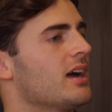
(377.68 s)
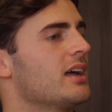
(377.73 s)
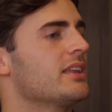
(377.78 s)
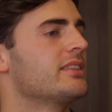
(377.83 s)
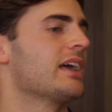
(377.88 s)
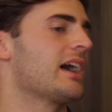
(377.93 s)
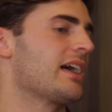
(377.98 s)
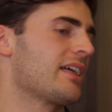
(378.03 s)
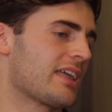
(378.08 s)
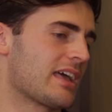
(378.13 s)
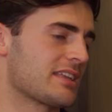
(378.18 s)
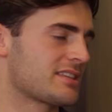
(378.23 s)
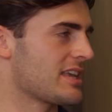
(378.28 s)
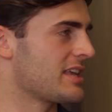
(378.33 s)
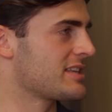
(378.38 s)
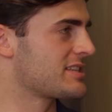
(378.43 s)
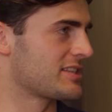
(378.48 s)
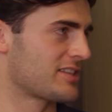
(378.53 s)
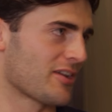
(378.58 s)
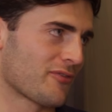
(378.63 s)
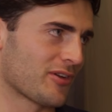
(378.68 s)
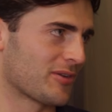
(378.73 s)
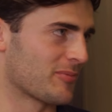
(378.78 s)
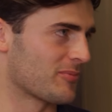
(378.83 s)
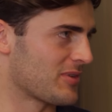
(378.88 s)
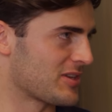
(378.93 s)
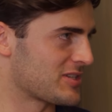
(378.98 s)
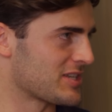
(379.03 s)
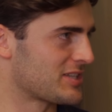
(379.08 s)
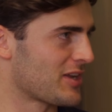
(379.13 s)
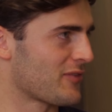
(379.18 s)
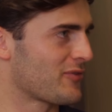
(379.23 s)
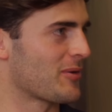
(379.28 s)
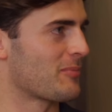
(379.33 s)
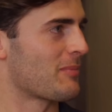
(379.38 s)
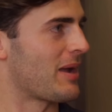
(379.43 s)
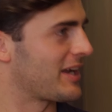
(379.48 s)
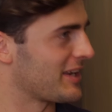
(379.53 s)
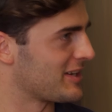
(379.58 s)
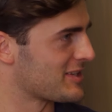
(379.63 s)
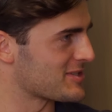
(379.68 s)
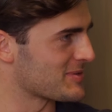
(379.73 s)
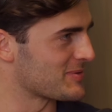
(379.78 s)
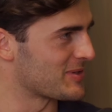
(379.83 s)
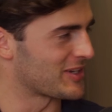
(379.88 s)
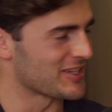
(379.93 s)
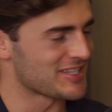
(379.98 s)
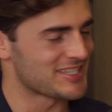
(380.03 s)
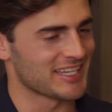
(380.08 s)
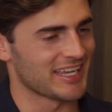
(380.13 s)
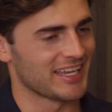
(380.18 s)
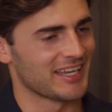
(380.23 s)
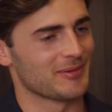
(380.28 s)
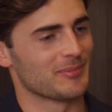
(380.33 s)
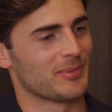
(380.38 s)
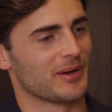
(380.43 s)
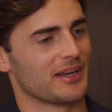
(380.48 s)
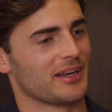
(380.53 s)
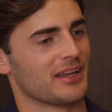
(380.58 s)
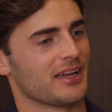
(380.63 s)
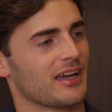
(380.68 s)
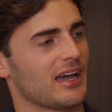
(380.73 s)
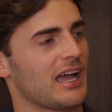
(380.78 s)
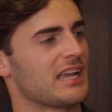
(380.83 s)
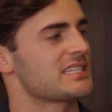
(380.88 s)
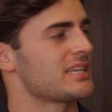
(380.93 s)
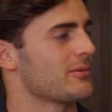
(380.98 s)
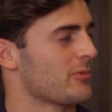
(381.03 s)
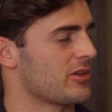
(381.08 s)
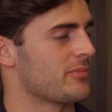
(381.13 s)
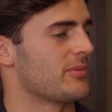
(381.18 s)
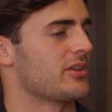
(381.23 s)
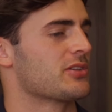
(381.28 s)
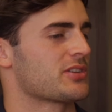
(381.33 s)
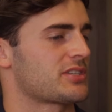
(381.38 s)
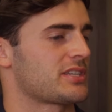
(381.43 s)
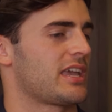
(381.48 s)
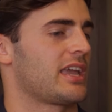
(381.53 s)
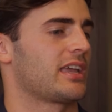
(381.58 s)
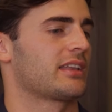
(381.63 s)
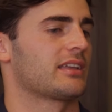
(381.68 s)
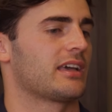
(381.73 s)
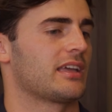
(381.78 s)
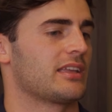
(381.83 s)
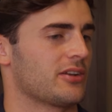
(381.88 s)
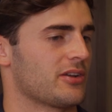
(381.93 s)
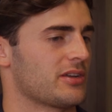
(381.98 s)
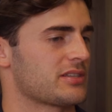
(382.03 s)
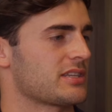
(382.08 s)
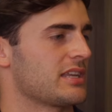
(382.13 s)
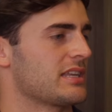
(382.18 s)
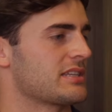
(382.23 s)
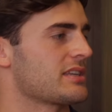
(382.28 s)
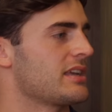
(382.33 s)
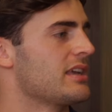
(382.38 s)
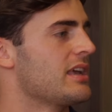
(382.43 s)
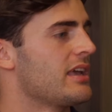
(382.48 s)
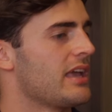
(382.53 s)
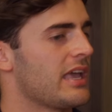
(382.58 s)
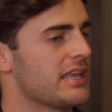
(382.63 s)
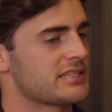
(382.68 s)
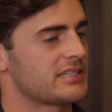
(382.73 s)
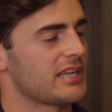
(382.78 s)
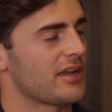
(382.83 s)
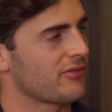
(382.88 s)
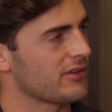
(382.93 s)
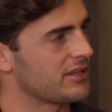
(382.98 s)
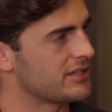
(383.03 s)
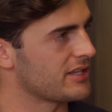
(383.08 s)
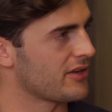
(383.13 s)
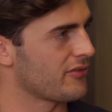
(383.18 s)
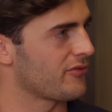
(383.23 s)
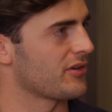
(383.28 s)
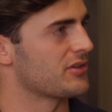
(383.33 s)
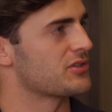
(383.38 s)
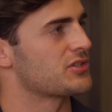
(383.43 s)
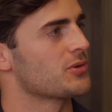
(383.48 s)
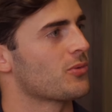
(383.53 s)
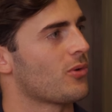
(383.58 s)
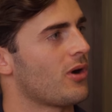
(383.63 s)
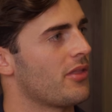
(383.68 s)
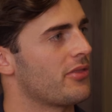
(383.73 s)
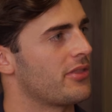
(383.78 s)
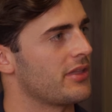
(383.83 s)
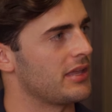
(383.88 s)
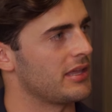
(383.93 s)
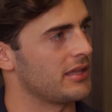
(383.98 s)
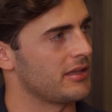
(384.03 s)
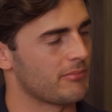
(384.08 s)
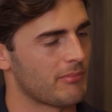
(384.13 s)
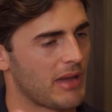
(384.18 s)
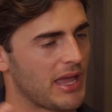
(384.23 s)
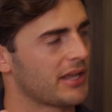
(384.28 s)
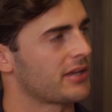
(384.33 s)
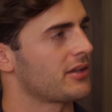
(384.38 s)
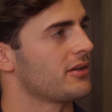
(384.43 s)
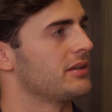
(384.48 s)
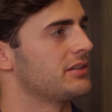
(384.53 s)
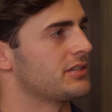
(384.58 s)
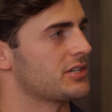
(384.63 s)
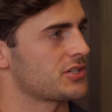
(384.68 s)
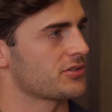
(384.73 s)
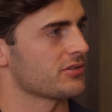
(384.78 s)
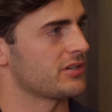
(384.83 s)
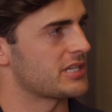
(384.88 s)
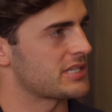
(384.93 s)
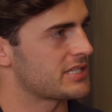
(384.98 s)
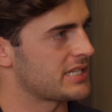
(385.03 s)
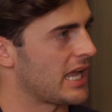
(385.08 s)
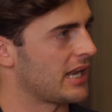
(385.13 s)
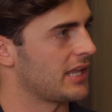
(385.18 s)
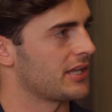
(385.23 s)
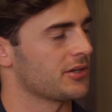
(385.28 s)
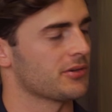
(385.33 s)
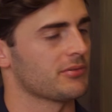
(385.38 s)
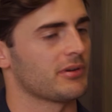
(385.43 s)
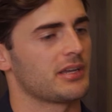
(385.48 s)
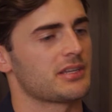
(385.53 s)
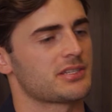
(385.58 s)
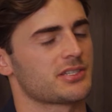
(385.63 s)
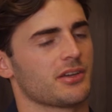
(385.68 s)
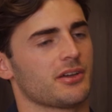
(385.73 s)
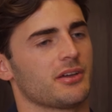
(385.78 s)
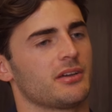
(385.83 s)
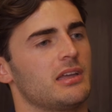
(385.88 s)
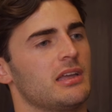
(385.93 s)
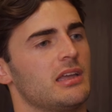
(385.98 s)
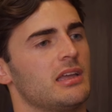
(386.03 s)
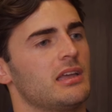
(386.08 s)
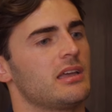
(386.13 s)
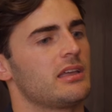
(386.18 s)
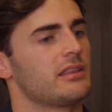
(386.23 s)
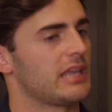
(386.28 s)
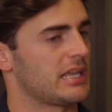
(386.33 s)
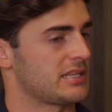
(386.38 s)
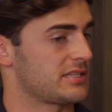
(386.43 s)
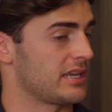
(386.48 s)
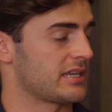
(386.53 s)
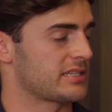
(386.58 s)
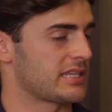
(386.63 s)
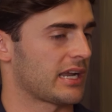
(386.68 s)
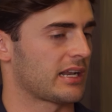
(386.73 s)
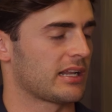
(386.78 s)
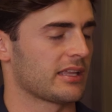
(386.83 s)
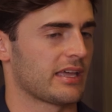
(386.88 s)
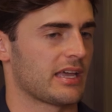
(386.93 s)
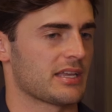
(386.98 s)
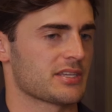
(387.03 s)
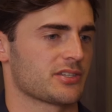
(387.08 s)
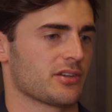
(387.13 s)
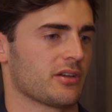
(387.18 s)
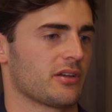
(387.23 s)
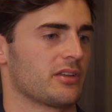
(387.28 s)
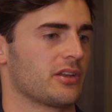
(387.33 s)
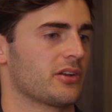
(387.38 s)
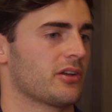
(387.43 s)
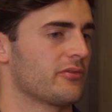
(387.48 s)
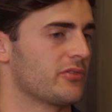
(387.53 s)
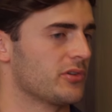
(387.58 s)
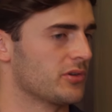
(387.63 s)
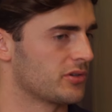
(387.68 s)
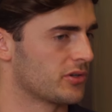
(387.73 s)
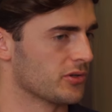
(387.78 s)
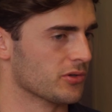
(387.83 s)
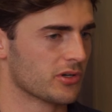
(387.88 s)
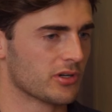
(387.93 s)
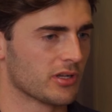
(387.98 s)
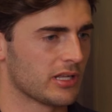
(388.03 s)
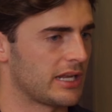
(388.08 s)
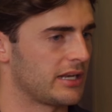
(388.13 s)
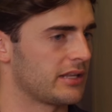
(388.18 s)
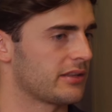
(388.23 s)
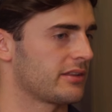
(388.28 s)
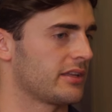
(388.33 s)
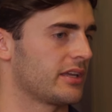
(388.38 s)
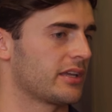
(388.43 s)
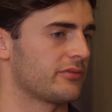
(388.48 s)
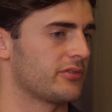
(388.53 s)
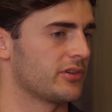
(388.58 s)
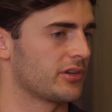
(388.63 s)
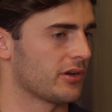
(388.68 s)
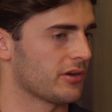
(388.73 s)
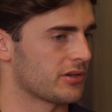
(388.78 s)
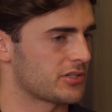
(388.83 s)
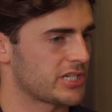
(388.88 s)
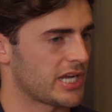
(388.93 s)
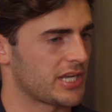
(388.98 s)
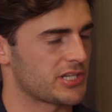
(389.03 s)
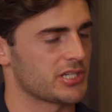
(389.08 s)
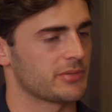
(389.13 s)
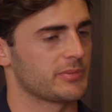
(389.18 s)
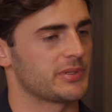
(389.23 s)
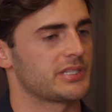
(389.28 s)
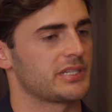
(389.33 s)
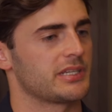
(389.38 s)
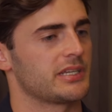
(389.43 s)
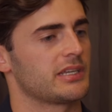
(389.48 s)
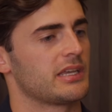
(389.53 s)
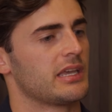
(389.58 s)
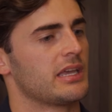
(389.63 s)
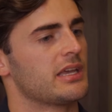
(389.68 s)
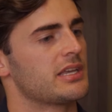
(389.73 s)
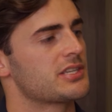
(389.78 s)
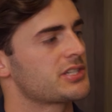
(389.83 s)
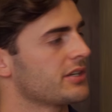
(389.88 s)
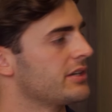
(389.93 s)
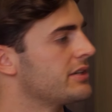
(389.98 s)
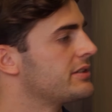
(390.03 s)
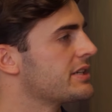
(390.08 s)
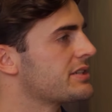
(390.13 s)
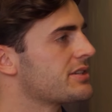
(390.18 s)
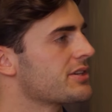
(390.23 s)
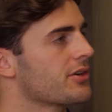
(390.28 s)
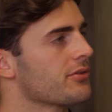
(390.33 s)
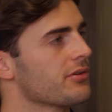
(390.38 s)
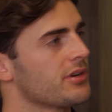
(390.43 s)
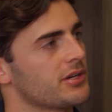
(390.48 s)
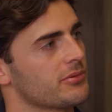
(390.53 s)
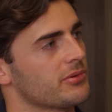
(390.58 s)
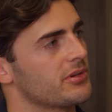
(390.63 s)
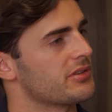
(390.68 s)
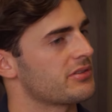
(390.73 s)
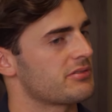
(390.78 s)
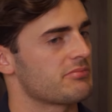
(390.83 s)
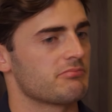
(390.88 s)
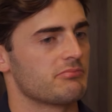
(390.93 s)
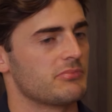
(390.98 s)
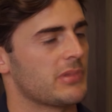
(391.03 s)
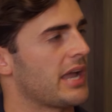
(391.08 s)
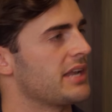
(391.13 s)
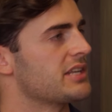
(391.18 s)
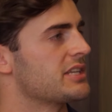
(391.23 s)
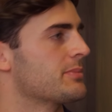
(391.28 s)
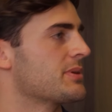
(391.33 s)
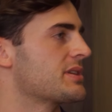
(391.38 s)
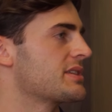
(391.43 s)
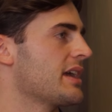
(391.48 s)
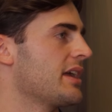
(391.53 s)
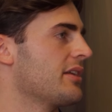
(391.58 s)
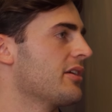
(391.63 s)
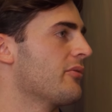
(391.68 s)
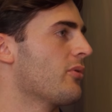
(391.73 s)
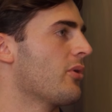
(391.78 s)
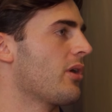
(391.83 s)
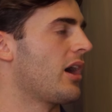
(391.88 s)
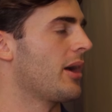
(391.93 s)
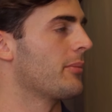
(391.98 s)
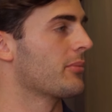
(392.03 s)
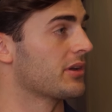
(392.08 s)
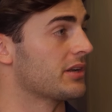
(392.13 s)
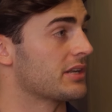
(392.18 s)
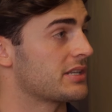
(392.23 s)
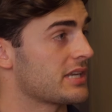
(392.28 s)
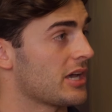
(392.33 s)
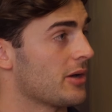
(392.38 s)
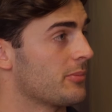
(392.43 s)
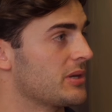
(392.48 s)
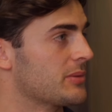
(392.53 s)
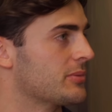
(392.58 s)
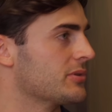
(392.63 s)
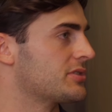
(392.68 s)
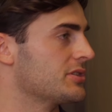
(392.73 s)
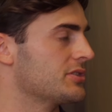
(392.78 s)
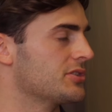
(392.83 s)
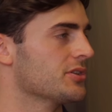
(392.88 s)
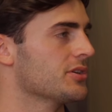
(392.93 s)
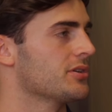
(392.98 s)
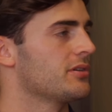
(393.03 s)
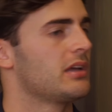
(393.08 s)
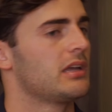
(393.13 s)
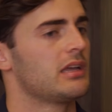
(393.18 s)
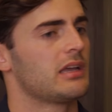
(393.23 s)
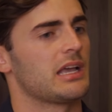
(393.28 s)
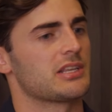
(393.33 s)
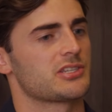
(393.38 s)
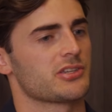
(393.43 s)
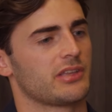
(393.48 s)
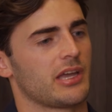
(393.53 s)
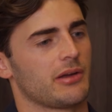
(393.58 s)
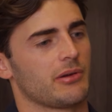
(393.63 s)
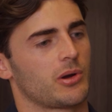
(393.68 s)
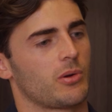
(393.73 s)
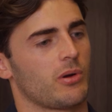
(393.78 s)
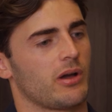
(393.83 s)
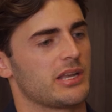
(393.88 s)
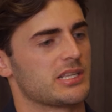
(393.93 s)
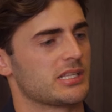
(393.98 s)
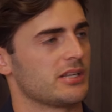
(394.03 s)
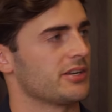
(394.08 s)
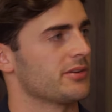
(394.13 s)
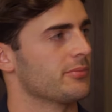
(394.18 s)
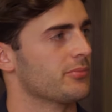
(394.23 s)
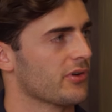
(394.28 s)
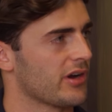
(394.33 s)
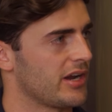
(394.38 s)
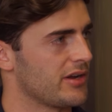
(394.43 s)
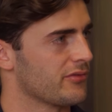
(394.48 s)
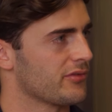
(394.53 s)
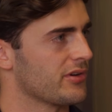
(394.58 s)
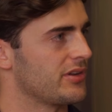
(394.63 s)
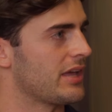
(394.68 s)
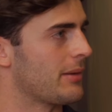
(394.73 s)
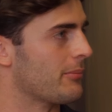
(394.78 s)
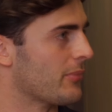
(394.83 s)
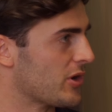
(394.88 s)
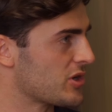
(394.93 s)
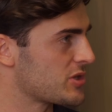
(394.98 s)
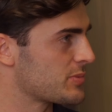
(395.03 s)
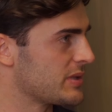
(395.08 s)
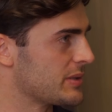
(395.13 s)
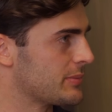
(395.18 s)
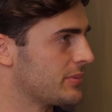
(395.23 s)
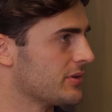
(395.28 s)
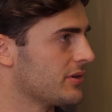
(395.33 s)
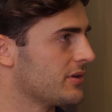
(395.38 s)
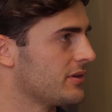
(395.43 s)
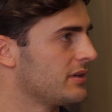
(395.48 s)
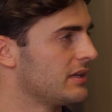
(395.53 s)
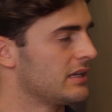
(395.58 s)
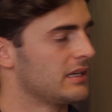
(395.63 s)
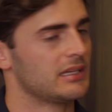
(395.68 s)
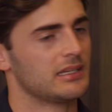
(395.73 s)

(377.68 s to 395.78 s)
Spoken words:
It's a different mechanism, you could say, but I see what you mean. You're saying that it's definitely different to what the medical industry is telling you, right? So that's exactly that. So if you Google anything, if you go on ChatGPT, it's going to disagree with 90% of what I'm going to tell people to do, and so that requires a lot of bravery that most people